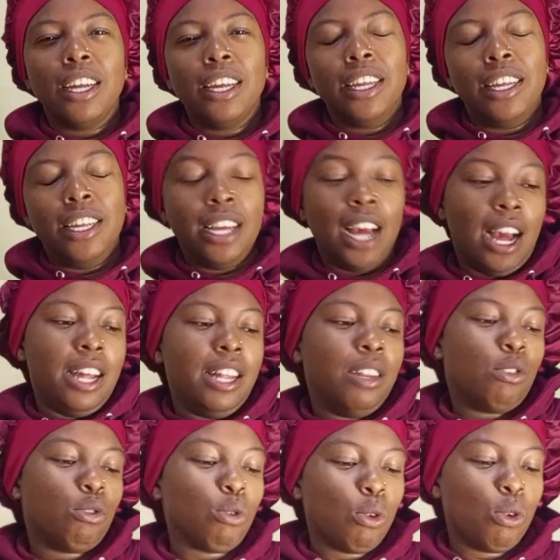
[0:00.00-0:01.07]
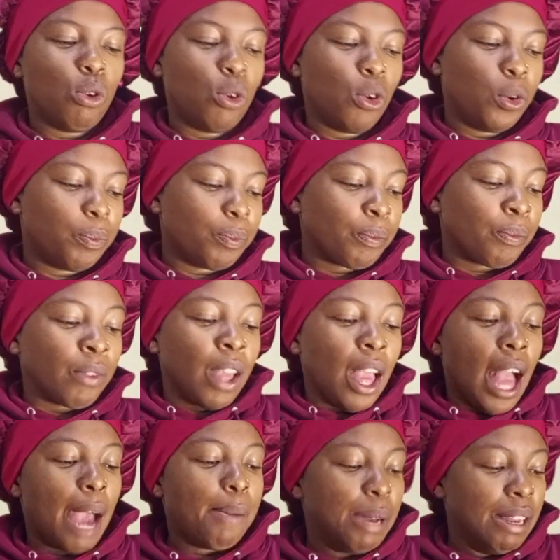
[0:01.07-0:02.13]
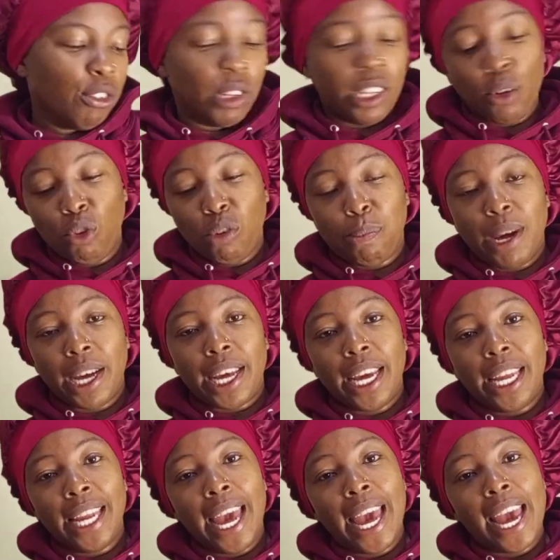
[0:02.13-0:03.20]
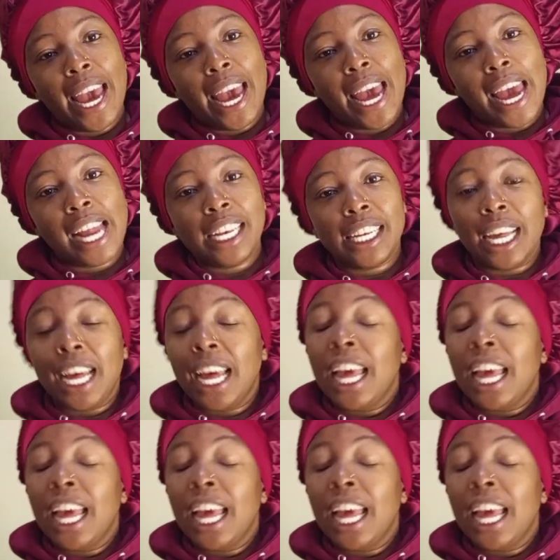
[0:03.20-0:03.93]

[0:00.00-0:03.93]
Yeah, so I believe it was a good bargain, and